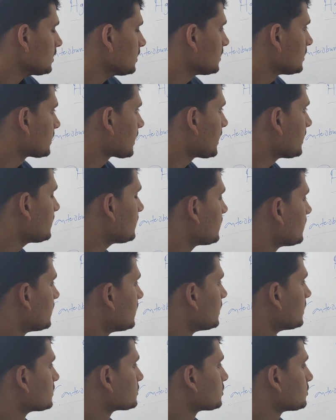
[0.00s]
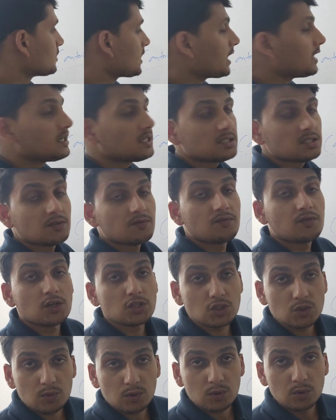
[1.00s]
right? So Knight is the
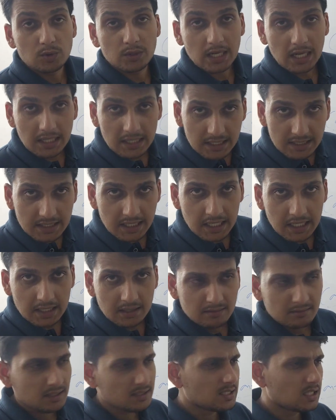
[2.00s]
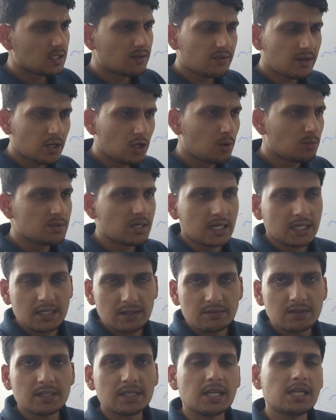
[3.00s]
first one who tells the tale. These are the very
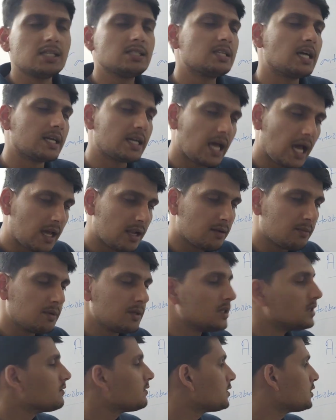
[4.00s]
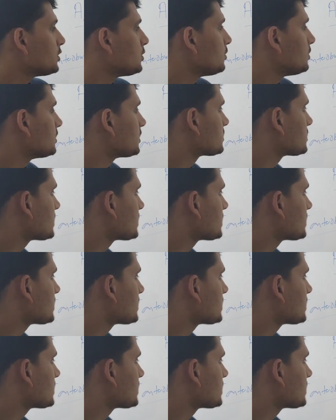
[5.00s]
objective details that I'll be giving you in the